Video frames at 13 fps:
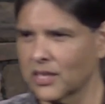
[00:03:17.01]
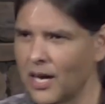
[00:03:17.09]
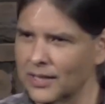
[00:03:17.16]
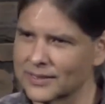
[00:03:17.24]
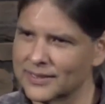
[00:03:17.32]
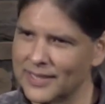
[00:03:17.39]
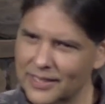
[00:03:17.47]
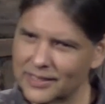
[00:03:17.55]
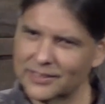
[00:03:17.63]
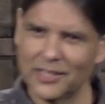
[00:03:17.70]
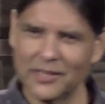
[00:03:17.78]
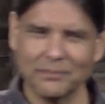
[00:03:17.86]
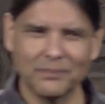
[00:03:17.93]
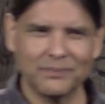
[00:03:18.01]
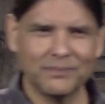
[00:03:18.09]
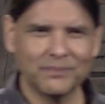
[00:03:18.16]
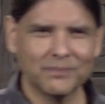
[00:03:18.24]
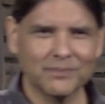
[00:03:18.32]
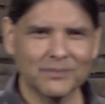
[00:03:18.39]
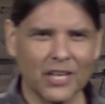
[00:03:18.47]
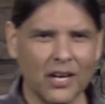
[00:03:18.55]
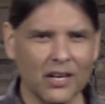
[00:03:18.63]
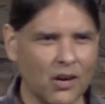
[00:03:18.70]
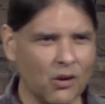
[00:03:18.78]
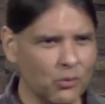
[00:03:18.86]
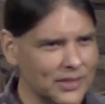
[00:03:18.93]
God set us up. God
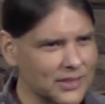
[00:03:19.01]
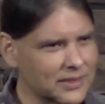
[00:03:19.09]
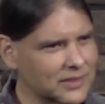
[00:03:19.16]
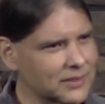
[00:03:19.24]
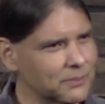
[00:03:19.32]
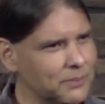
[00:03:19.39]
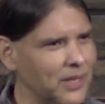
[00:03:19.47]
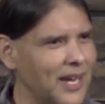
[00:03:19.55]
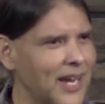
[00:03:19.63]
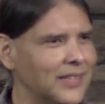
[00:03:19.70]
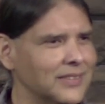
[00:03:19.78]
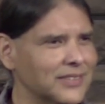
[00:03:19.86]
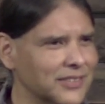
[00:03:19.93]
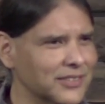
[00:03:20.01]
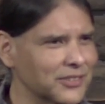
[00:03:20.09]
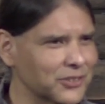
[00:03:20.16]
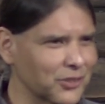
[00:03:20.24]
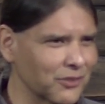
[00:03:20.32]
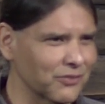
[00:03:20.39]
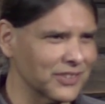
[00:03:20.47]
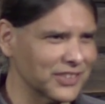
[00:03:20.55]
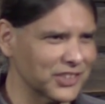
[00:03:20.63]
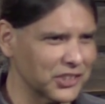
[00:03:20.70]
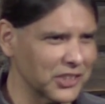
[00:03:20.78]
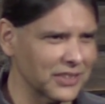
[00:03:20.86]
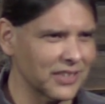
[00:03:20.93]
always plans the service
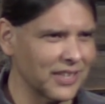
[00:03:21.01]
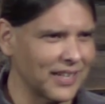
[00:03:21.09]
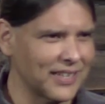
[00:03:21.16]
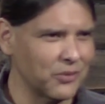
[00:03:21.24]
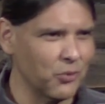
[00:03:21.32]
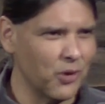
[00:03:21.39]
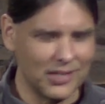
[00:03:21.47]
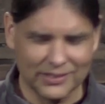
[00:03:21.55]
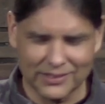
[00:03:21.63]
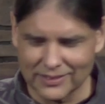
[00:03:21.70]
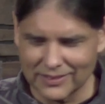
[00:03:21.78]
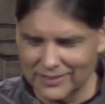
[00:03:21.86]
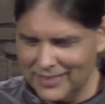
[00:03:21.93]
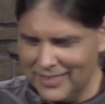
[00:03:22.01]
just like He wants it.